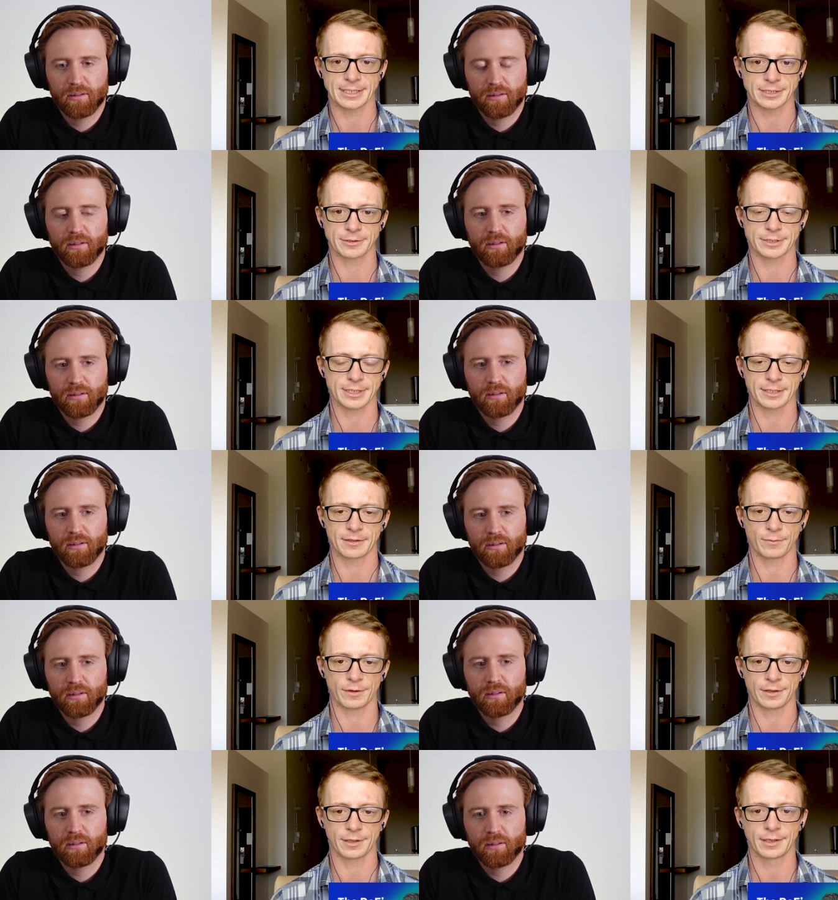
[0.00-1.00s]
Speaker 1: associated
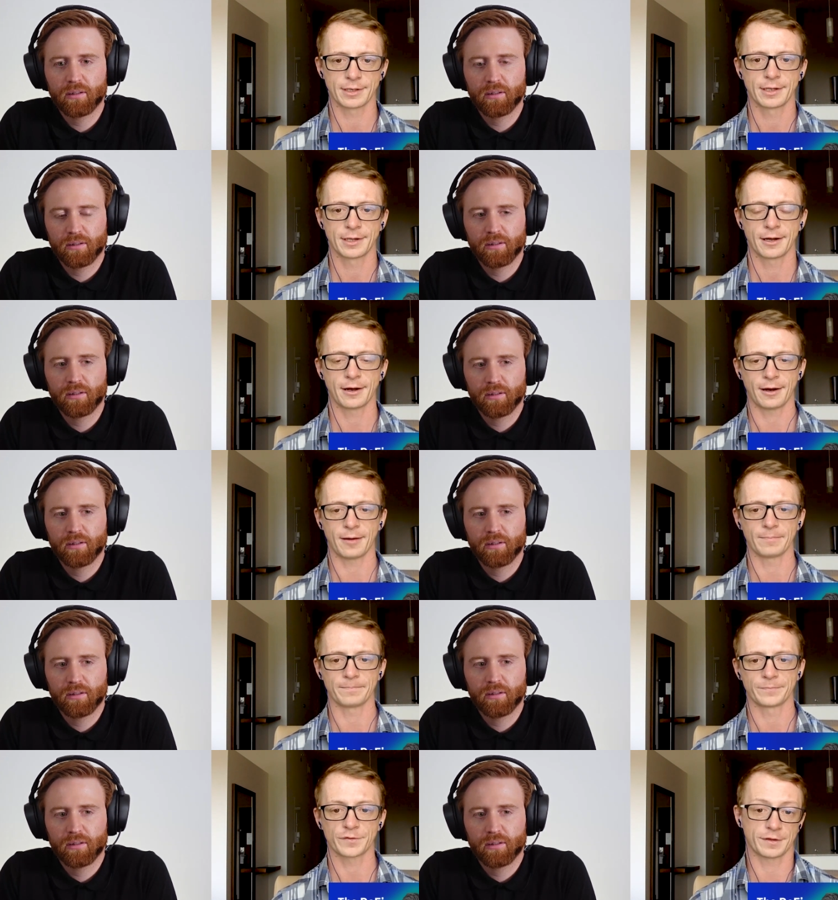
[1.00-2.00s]
with it. Um,
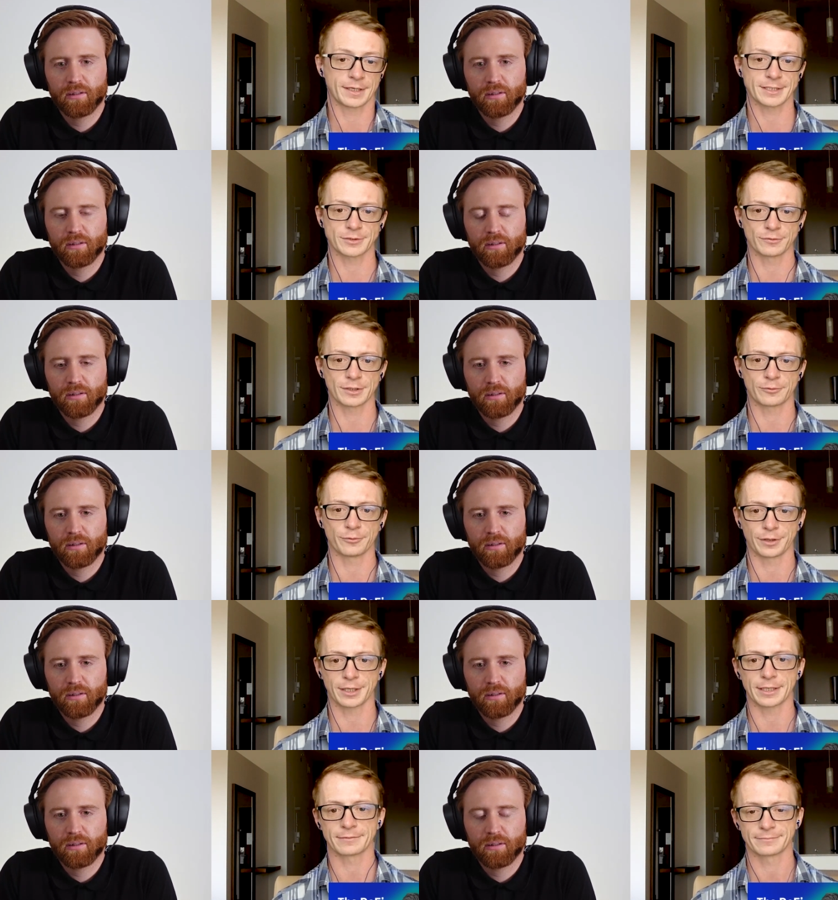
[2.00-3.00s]
so I think it's a really cool
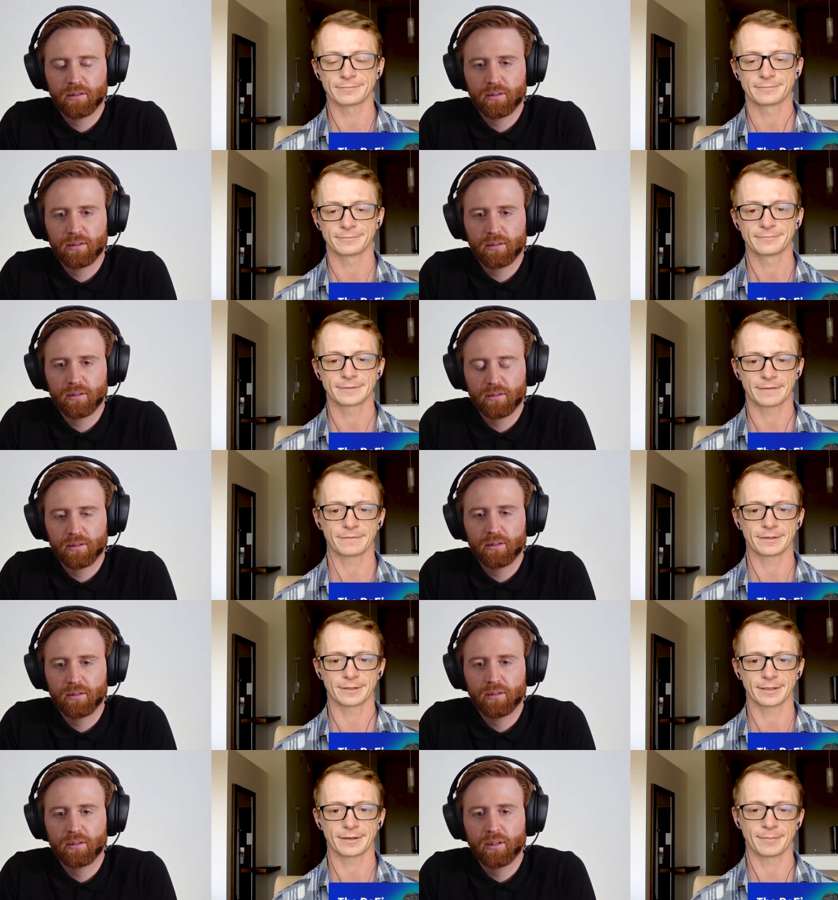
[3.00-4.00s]
thing.
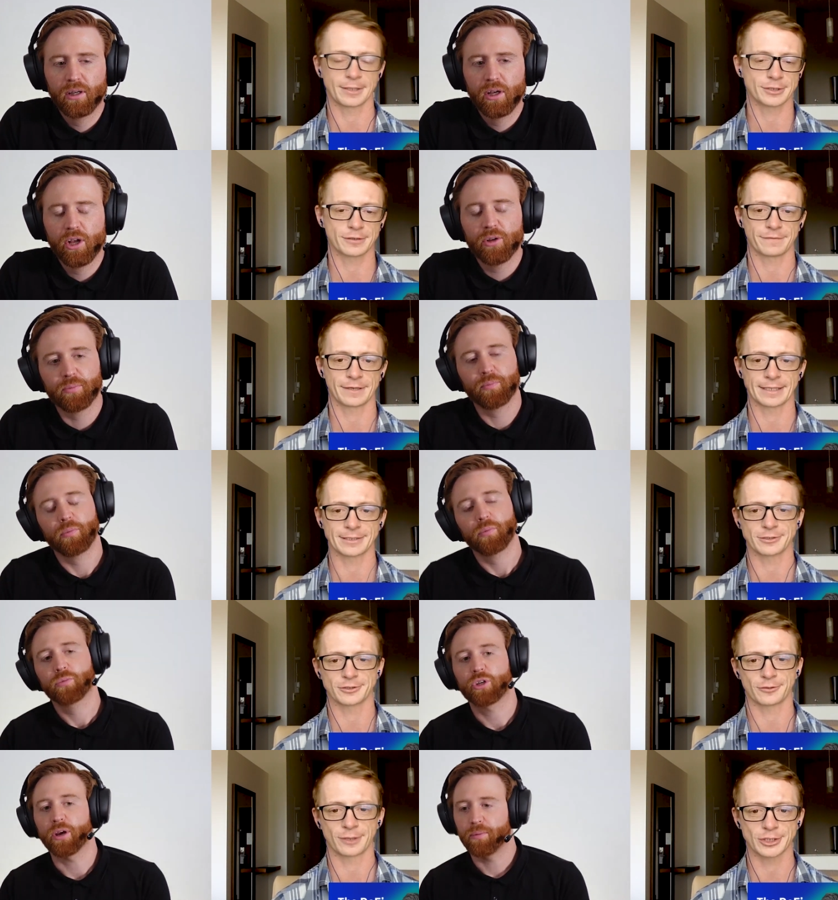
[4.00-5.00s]
Definitely, I'm not sure if that answers
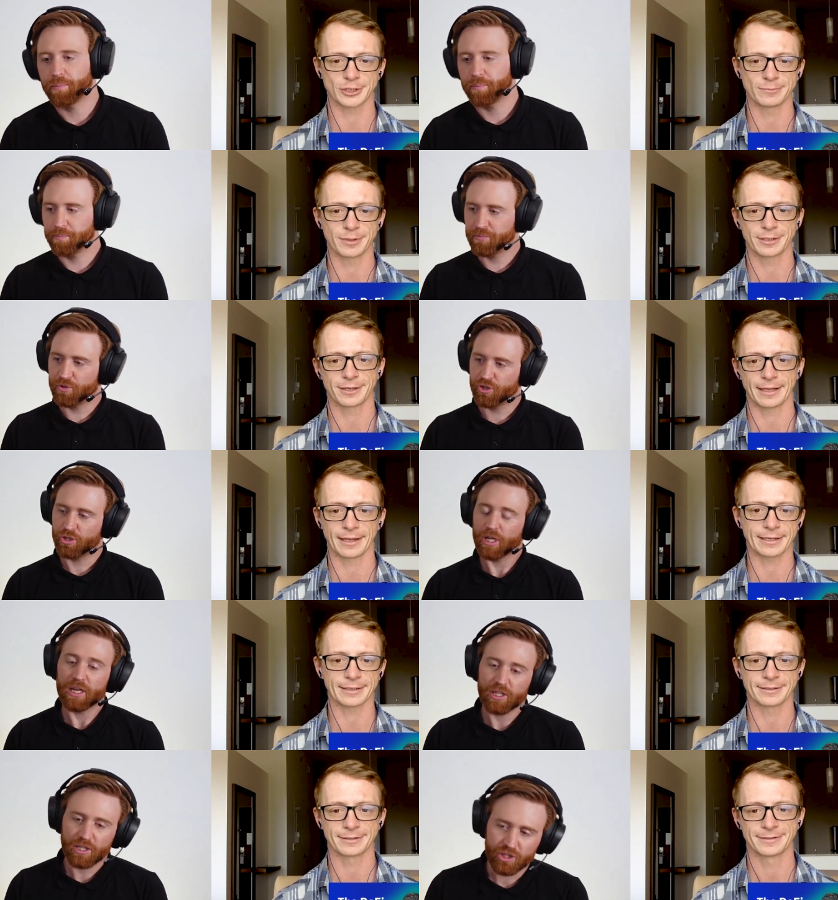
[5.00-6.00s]
your so, question, but I like
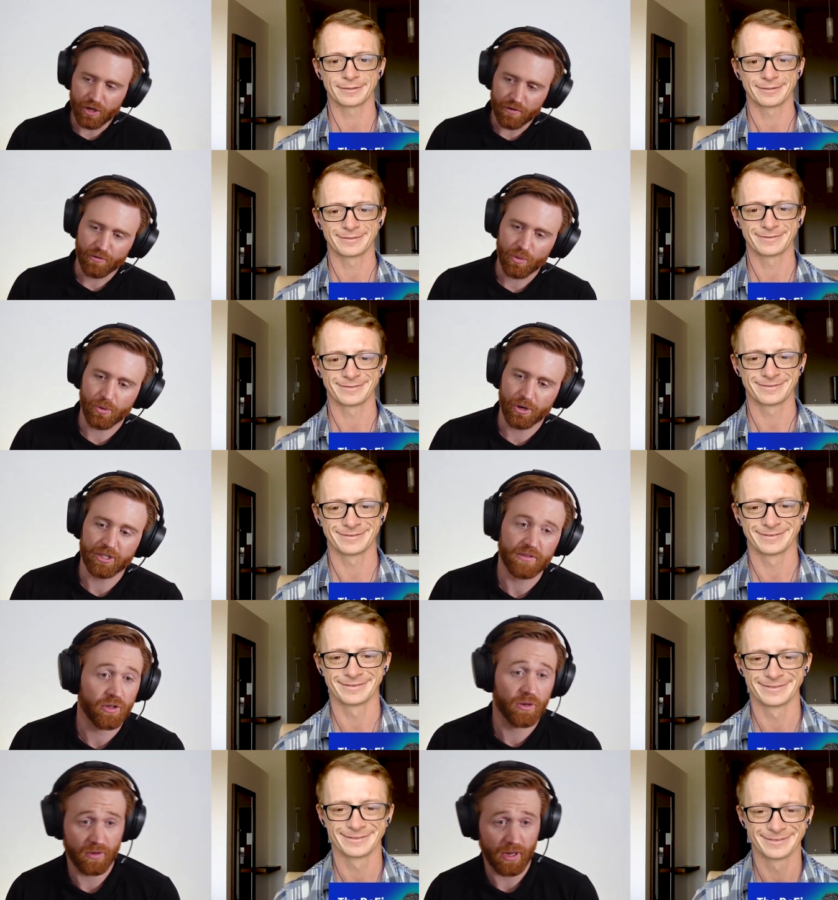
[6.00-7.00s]
it.
Speaker 2: So from the point of
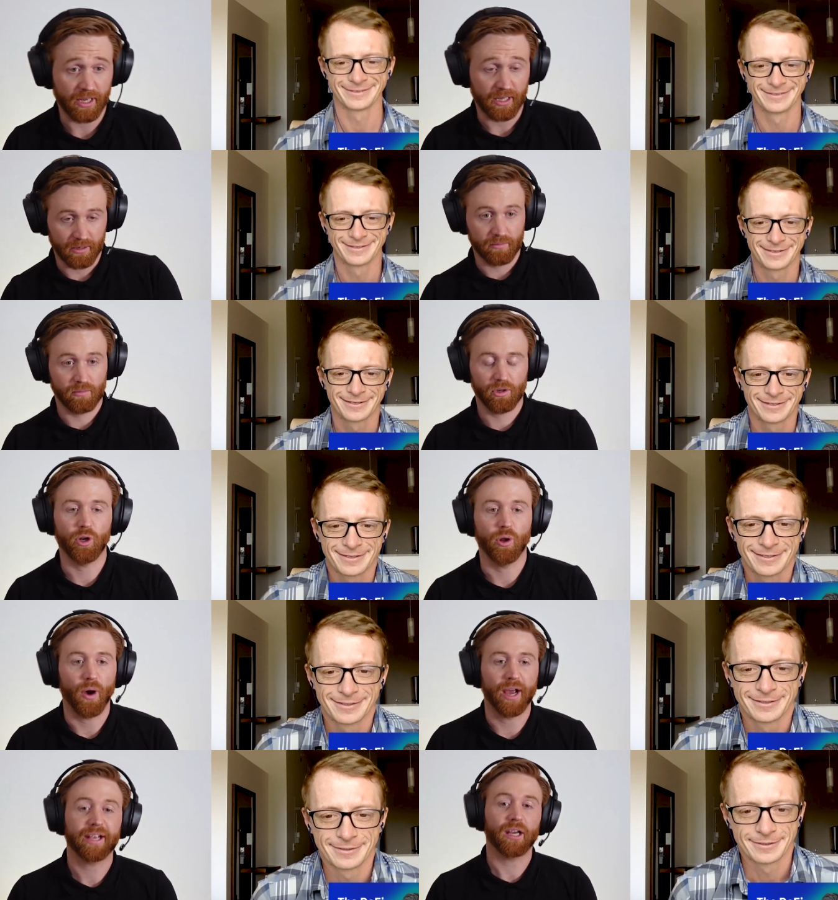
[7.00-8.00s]
view of like you know,
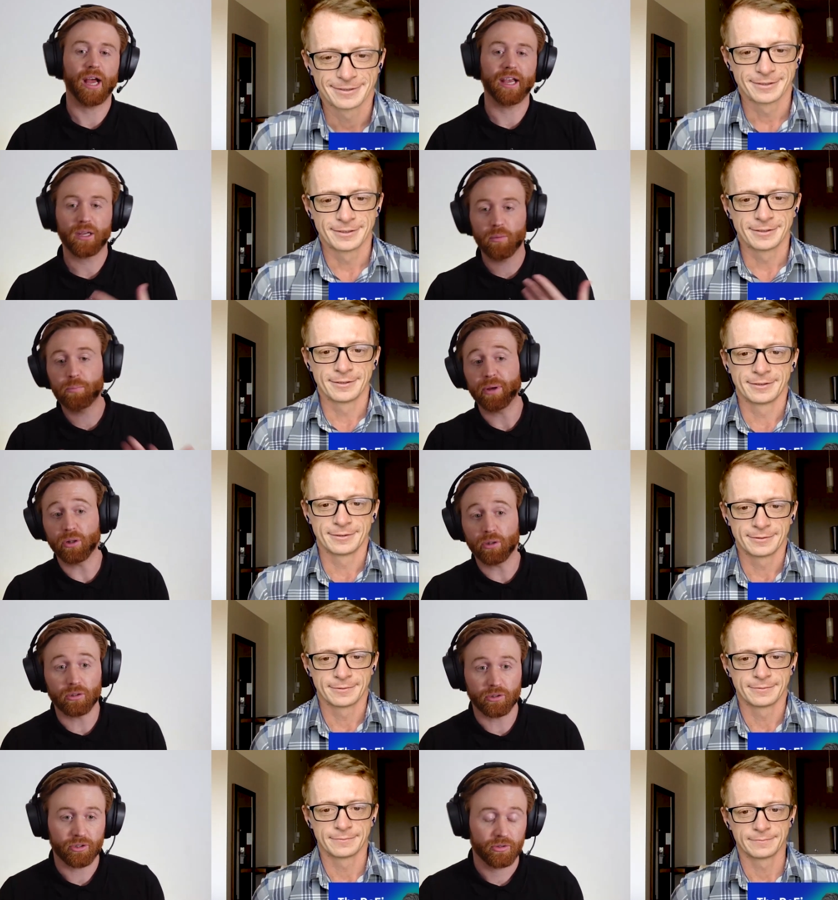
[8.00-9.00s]
I, I can
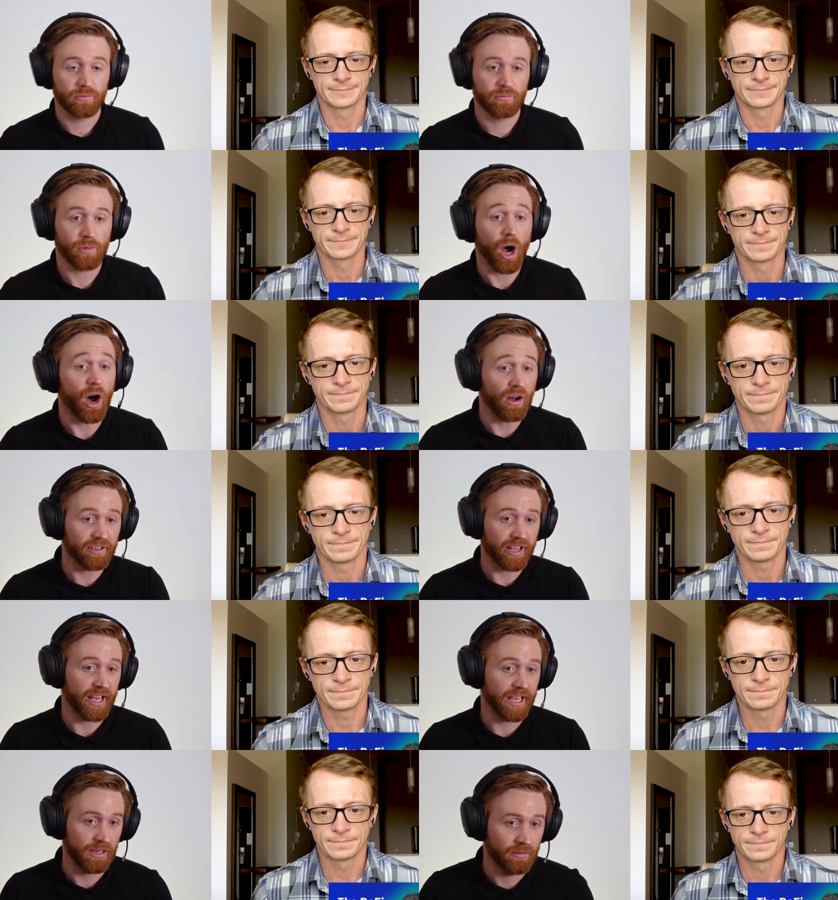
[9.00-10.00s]
build
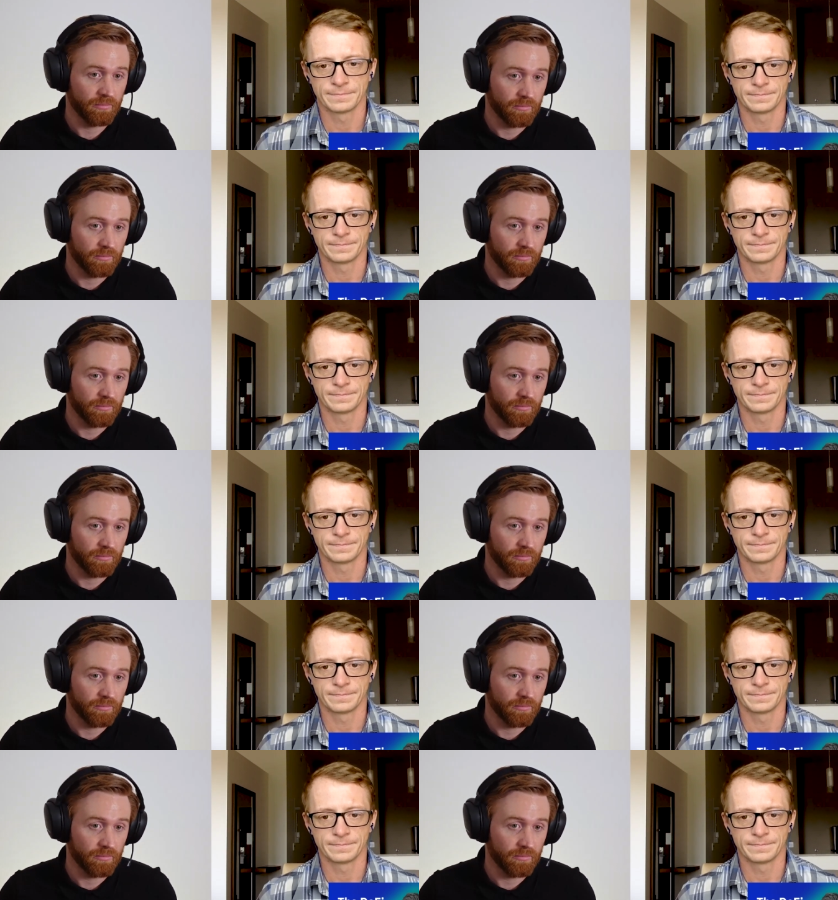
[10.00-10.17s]
Aave